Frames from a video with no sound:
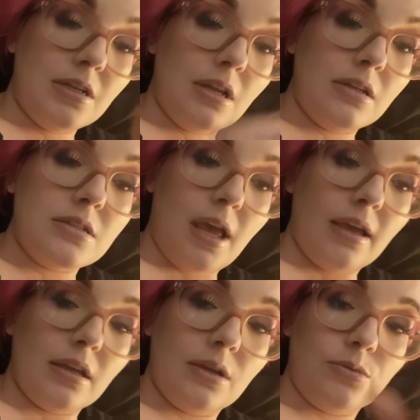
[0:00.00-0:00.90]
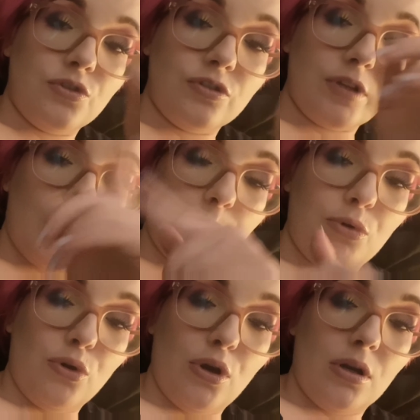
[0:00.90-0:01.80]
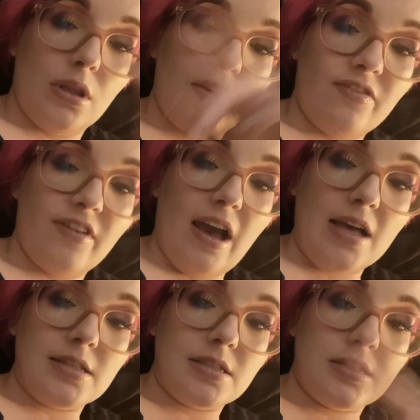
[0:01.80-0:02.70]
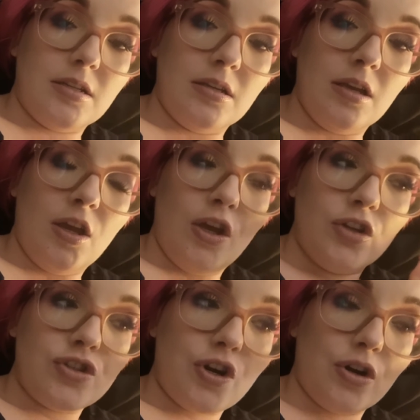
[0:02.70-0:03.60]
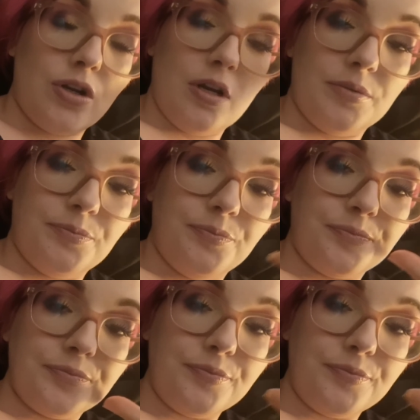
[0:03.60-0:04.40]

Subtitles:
It didn't tick. It was just like a pure like fast turning